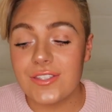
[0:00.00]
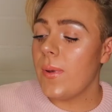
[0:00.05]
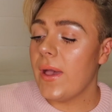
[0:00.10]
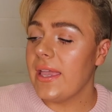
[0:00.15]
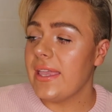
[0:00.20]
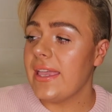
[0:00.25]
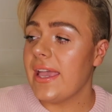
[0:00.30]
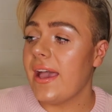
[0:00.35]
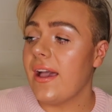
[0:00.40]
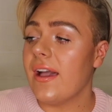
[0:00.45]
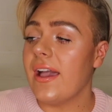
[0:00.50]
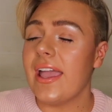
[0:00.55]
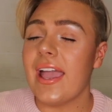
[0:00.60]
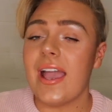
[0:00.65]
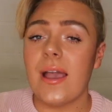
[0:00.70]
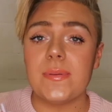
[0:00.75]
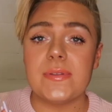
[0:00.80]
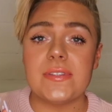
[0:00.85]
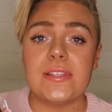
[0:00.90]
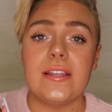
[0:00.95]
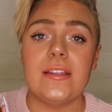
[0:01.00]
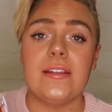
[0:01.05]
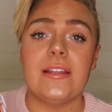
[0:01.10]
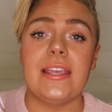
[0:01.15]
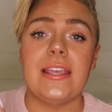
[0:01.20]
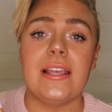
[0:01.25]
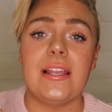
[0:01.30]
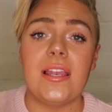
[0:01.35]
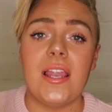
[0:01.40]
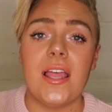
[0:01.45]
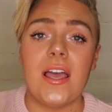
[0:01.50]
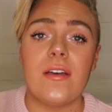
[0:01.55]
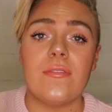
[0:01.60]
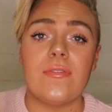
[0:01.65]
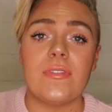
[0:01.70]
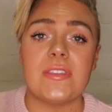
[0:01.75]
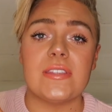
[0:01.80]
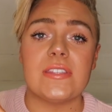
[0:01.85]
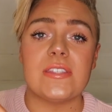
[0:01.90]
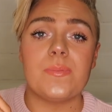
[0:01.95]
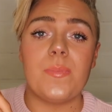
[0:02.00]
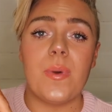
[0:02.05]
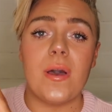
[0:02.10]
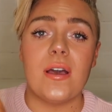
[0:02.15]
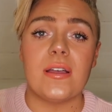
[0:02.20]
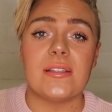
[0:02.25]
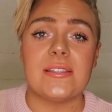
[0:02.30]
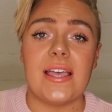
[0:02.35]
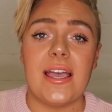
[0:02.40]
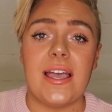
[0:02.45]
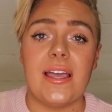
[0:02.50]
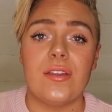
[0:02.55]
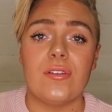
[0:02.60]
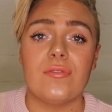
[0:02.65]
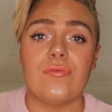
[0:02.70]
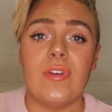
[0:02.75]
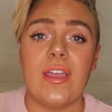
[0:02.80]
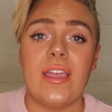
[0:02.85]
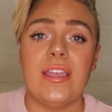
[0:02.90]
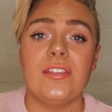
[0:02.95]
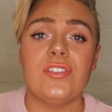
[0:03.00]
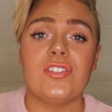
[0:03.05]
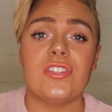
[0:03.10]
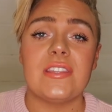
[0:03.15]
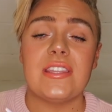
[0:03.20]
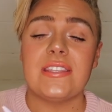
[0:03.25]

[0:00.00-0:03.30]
But yeah, I absolutely love the Spartan range.